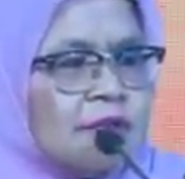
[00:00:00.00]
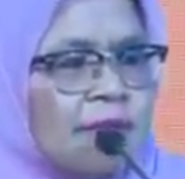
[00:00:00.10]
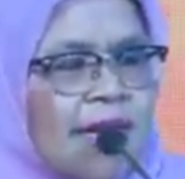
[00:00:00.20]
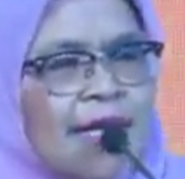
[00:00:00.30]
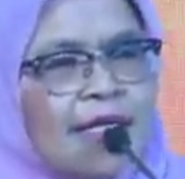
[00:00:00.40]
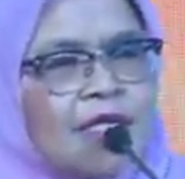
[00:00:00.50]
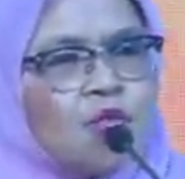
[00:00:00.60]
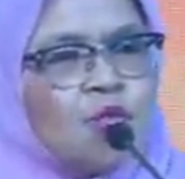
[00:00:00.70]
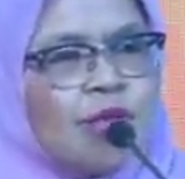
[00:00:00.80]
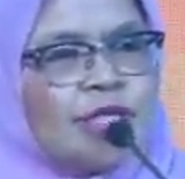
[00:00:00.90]
plan
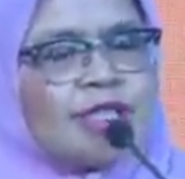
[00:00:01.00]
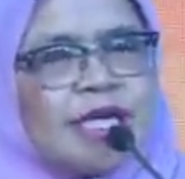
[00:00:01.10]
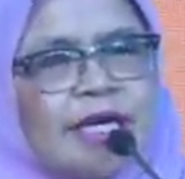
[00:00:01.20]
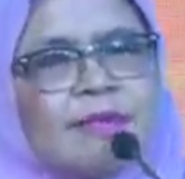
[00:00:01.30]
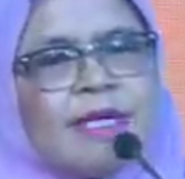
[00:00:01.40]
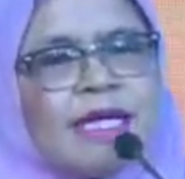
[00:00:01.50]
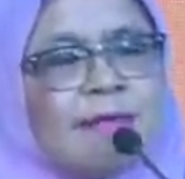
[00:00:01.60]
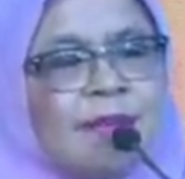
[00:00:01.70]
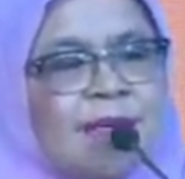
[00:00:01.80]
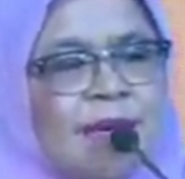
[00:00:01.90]
which can be
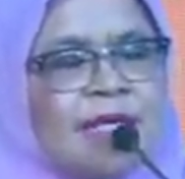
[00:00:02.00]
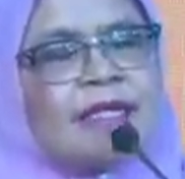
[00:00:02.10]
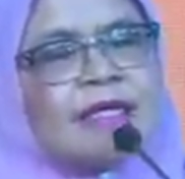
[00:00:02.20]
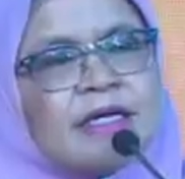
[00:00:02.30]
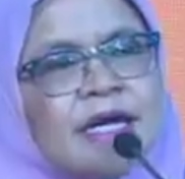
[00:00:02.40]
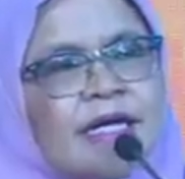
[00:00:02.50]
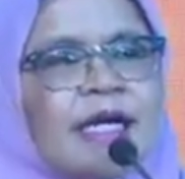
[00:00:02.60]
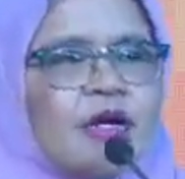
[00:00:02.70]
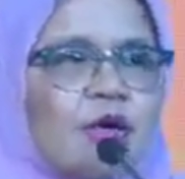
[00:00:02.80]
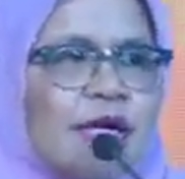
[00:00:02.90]
implemented at
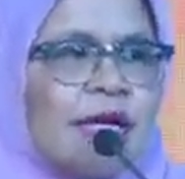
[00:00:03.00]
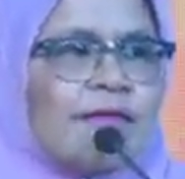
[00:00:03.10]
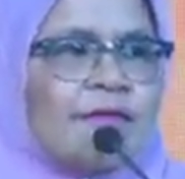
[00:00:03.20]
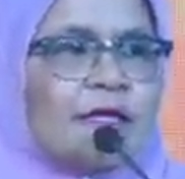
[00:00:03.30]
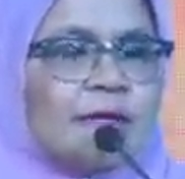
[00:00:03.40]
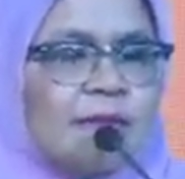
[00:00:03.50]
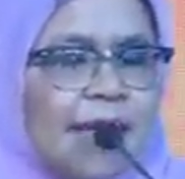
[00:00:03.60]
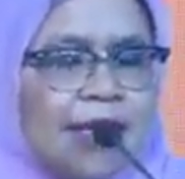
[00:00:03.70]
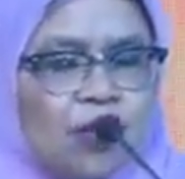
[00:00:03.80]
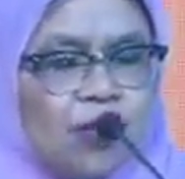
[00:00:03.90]
the local level
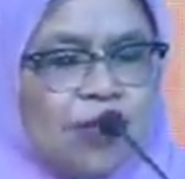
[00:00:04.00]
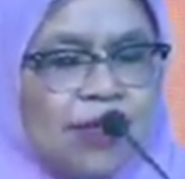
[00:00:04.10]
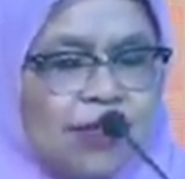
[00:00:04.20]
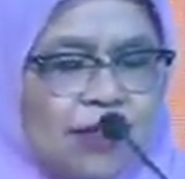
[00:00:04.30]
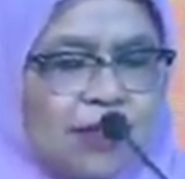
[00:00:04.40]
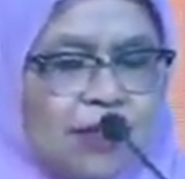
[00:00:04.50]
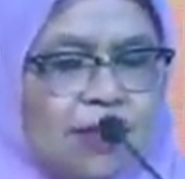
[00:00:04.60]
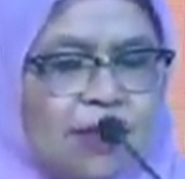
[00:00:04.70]
by the community.